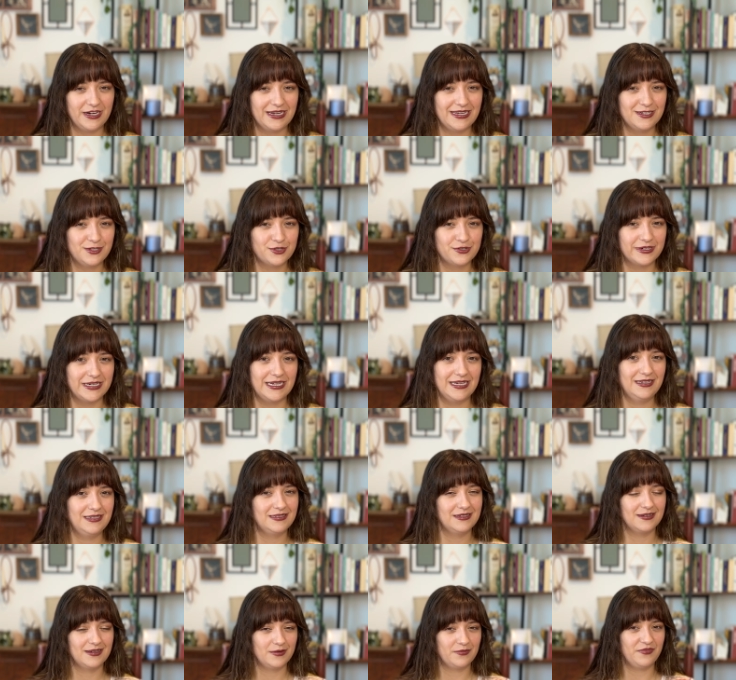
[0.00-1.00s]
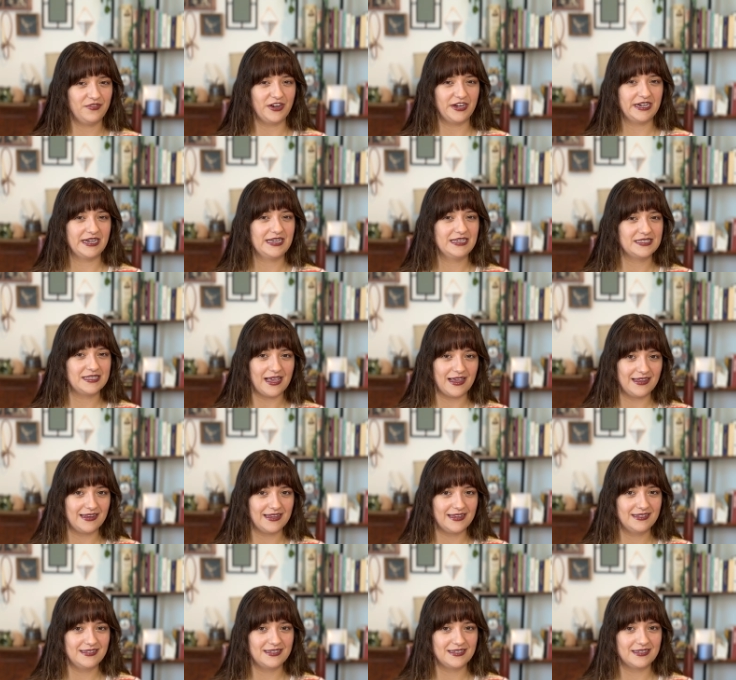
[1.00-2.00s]
intrigued. I'm very
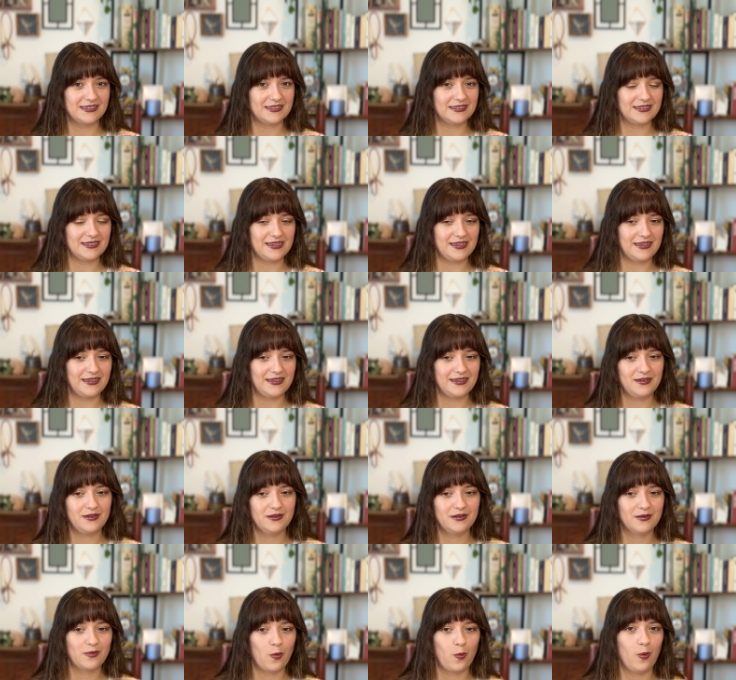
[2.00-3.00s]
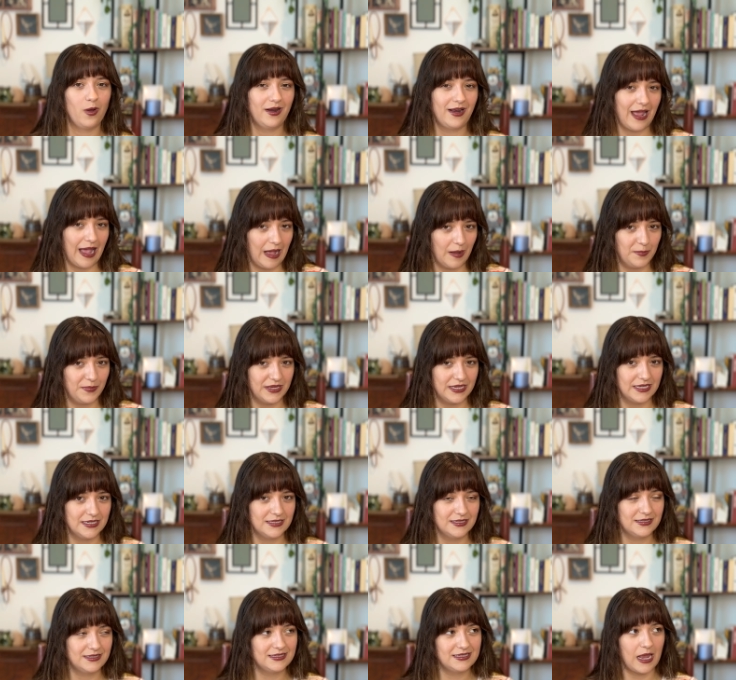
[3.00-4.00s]
excited to see what
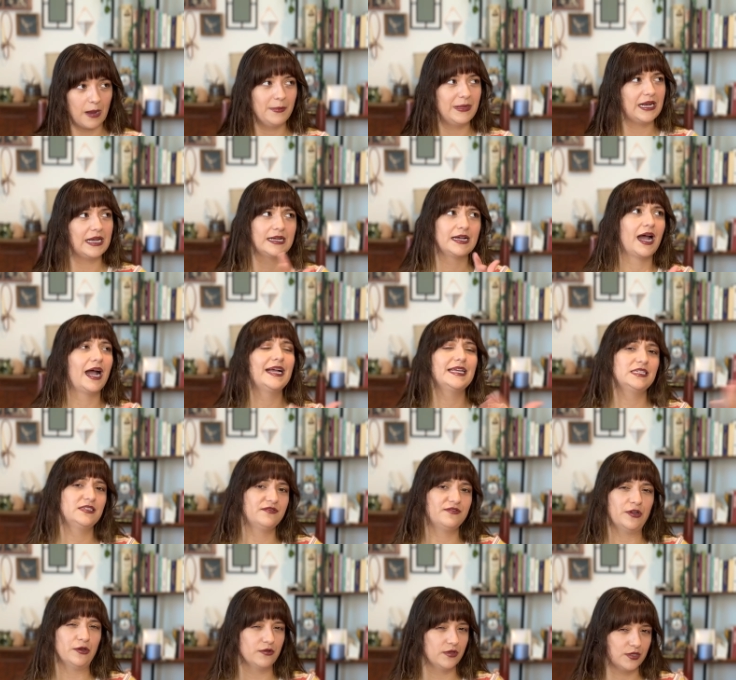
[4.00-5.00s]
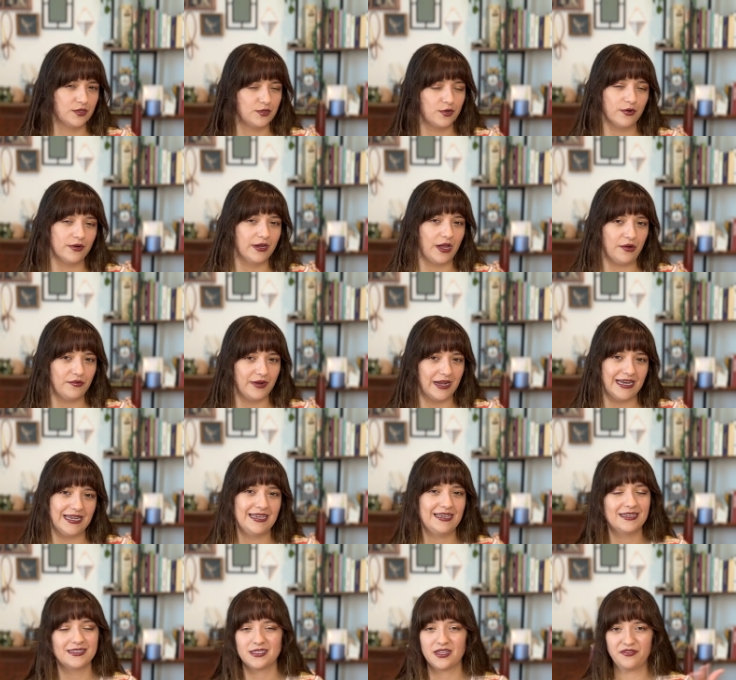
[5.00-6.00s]
happens. I mean, I kind of know the story already
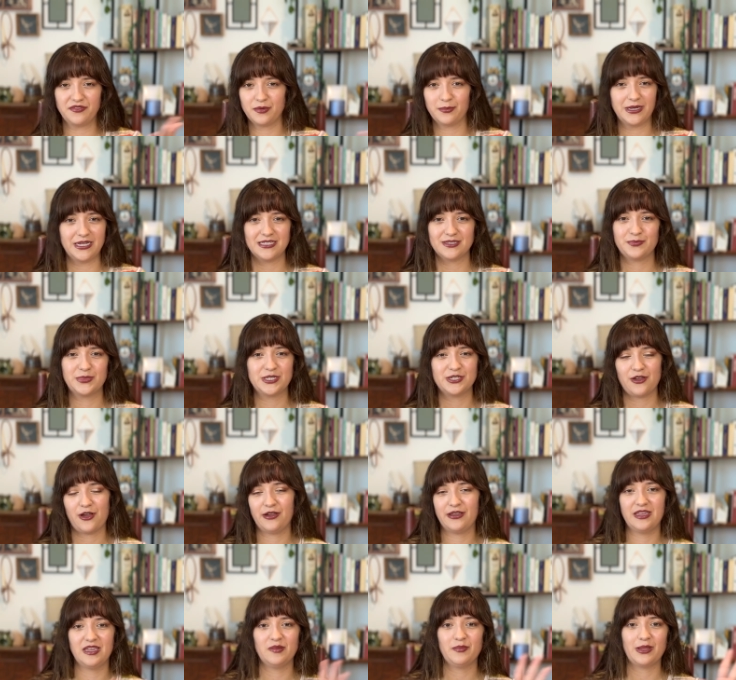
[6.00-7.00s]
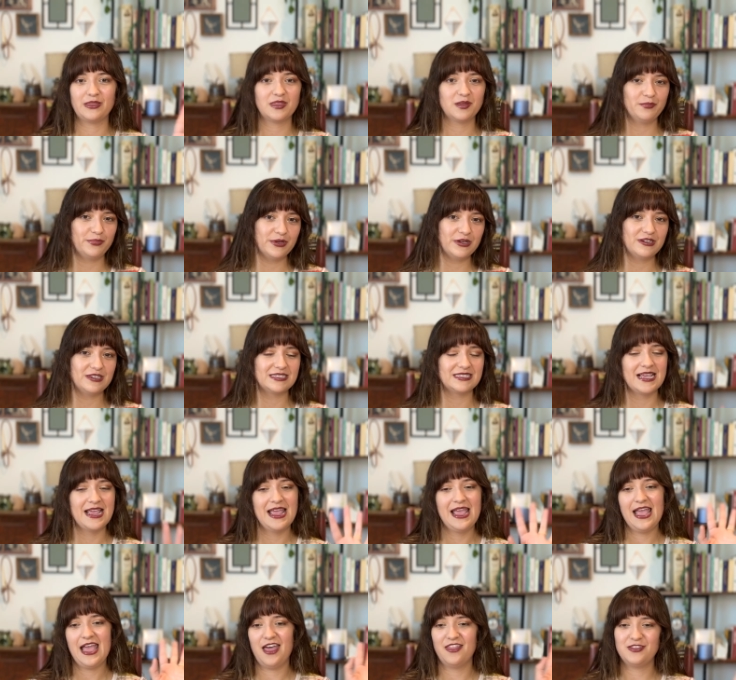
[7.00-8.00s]
because everybody's been talking about the books
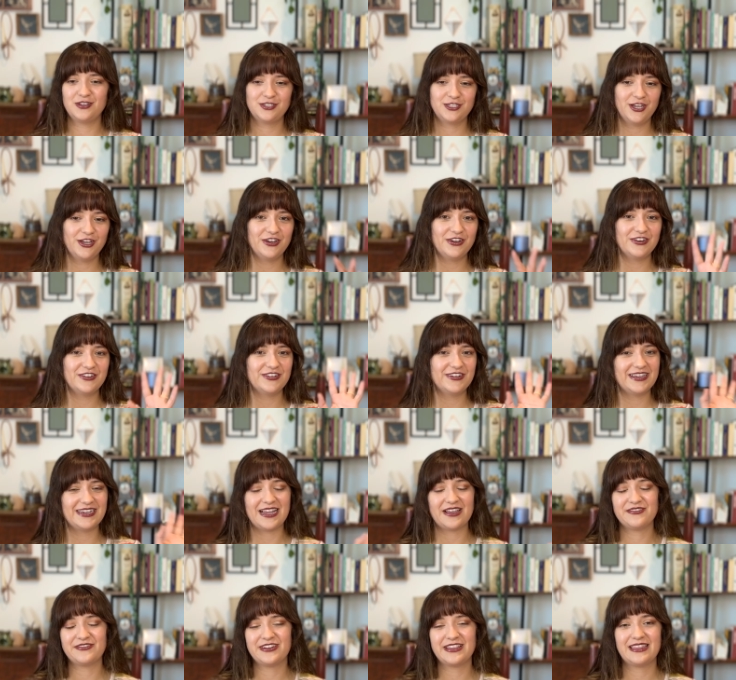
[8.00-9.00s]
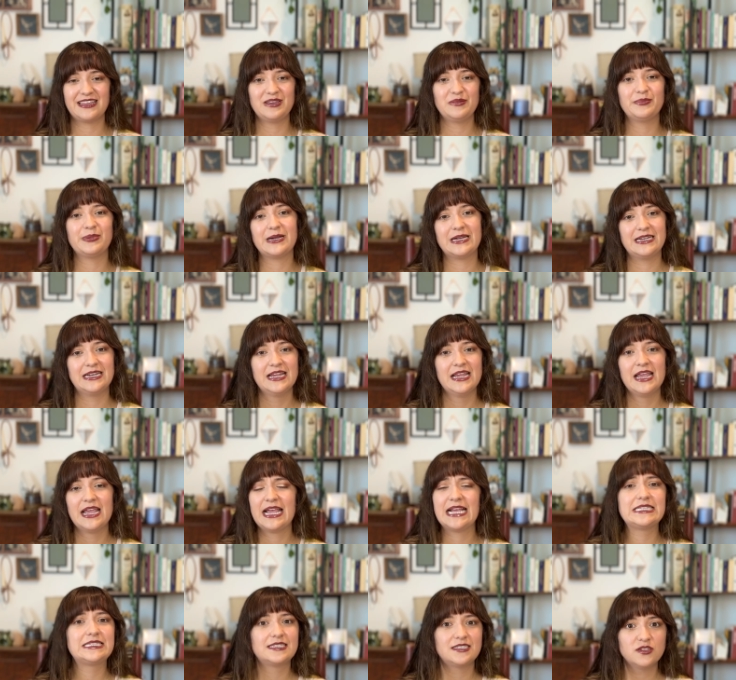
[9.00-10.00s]
and the show and everything, but
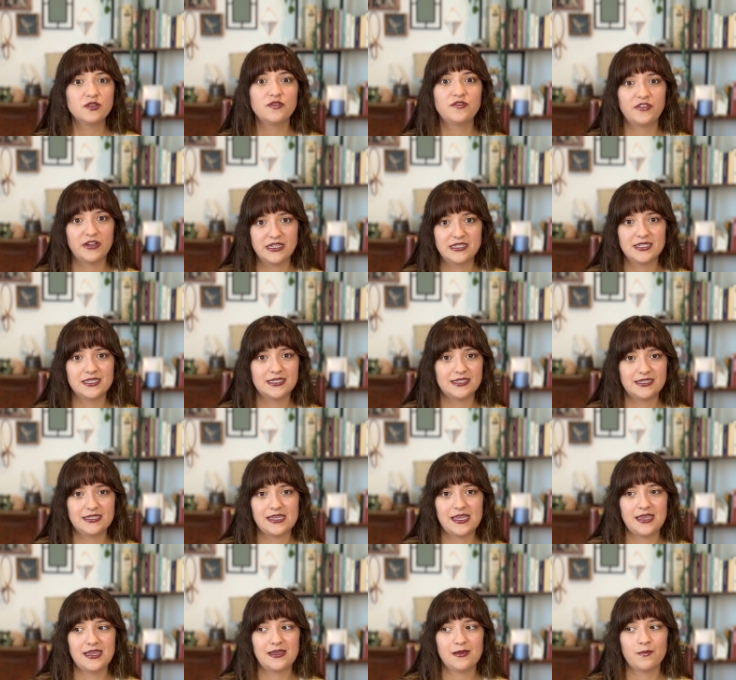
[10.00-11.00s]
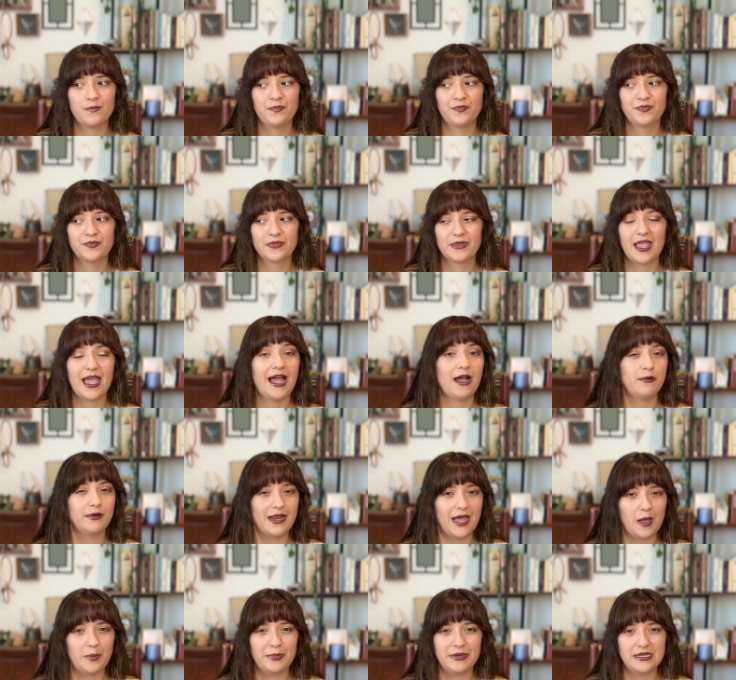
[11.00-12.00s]
it's still fun to see how it
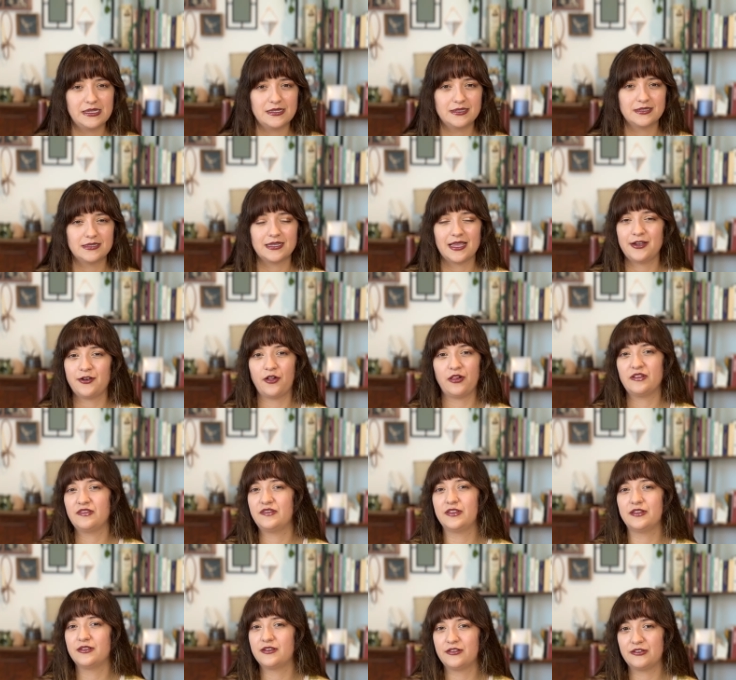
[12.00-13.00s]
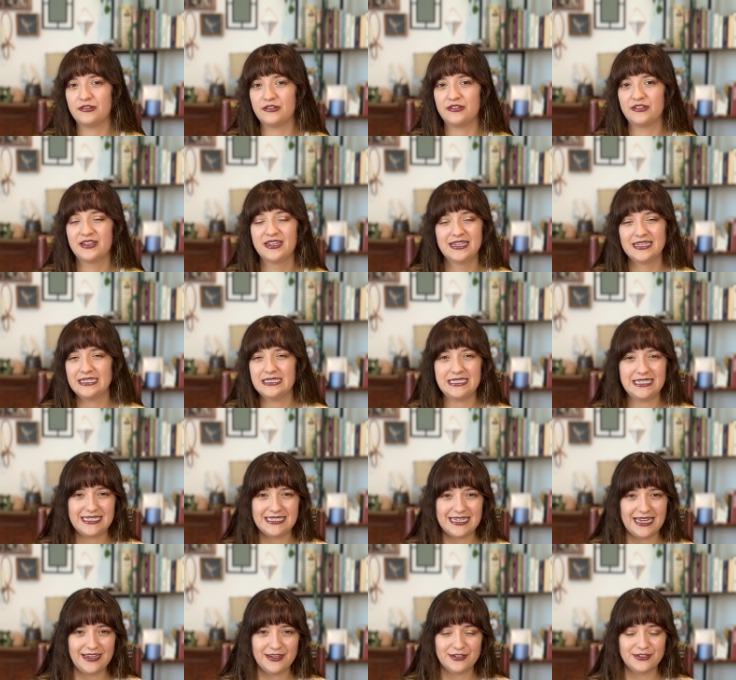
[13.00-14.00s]
happens and all of the little
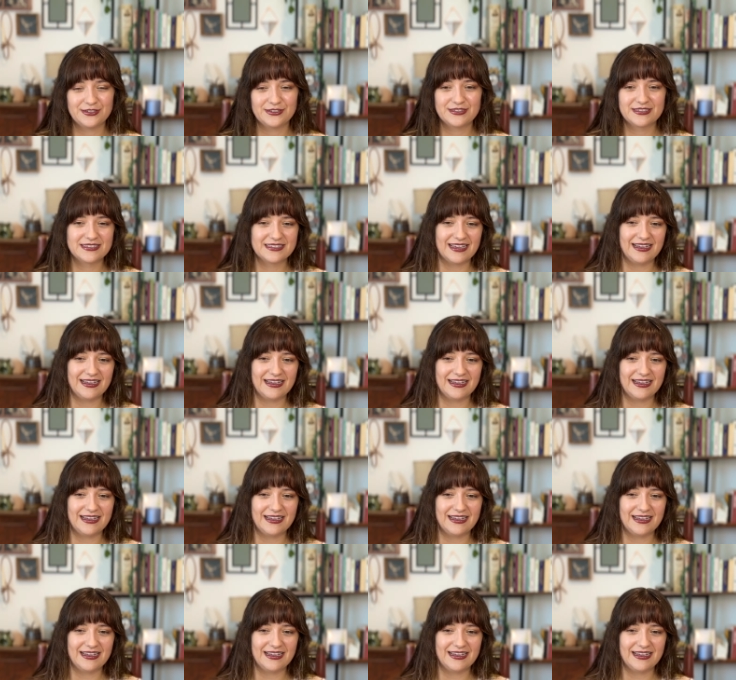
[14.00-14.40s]
details.